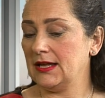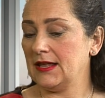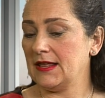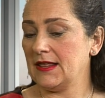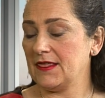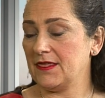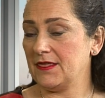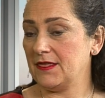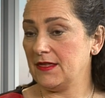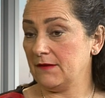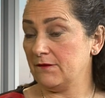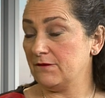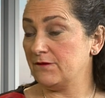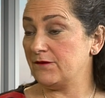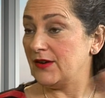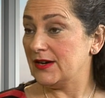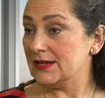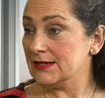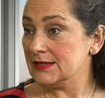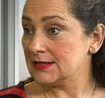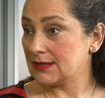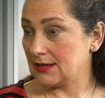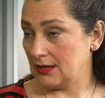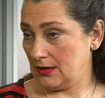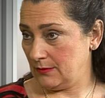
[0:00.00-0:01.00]
the
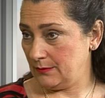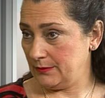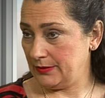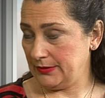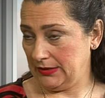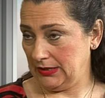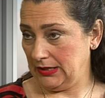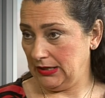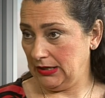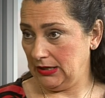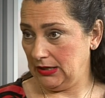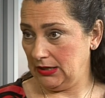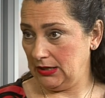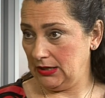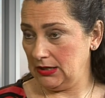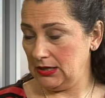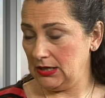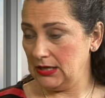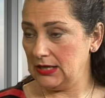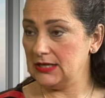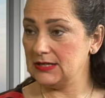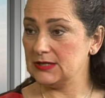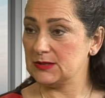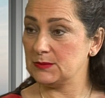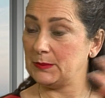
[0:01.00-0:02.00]
fund company
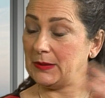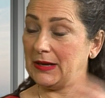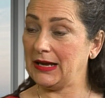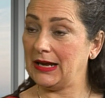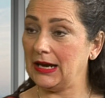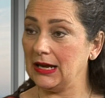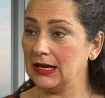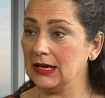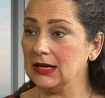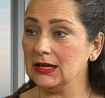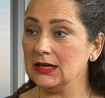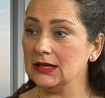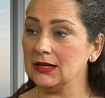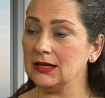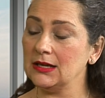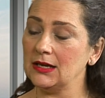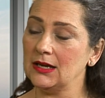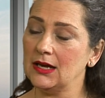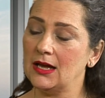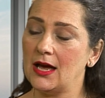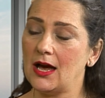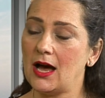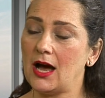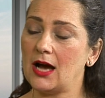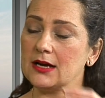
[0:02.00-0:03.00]
is paying
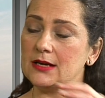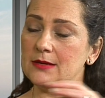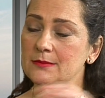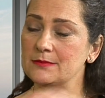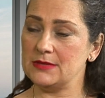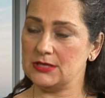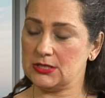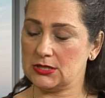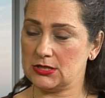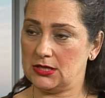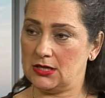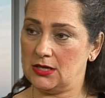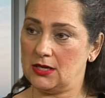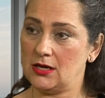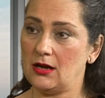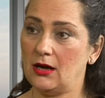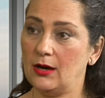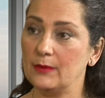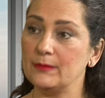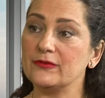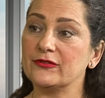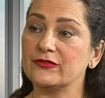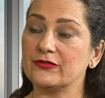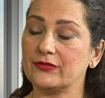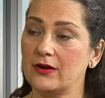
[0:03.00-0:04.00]
a commission
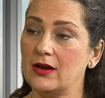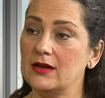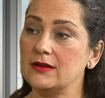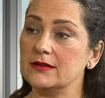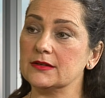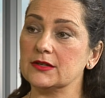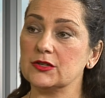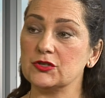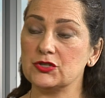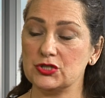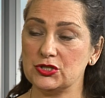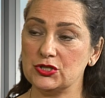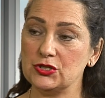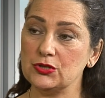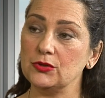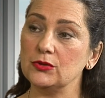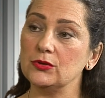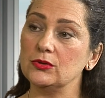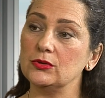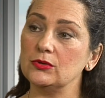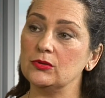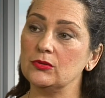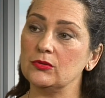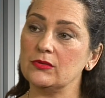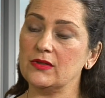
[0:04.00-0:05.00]
up front
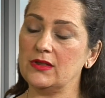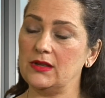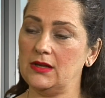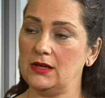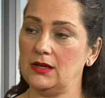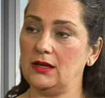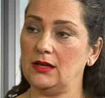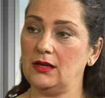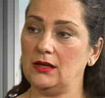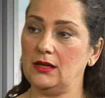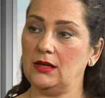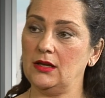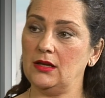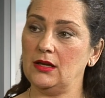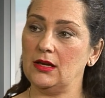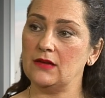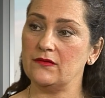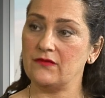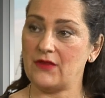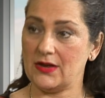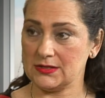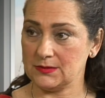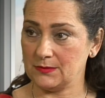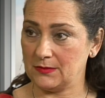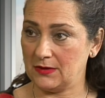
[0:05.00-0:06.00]
to the
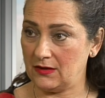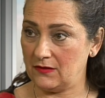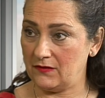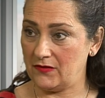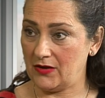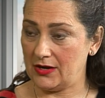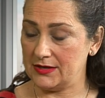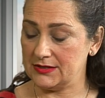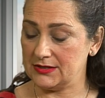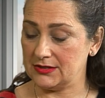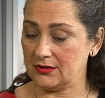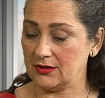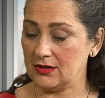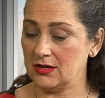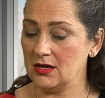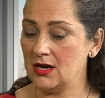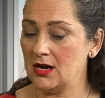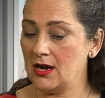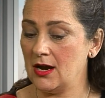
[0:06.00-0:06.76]
investment advisor.